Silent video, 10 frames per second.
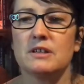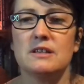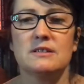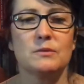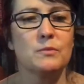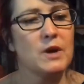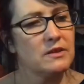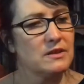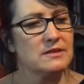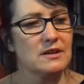is the way
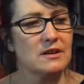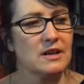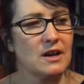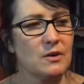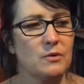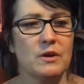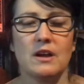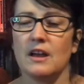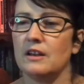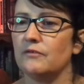things are now,
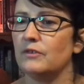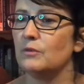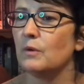and if you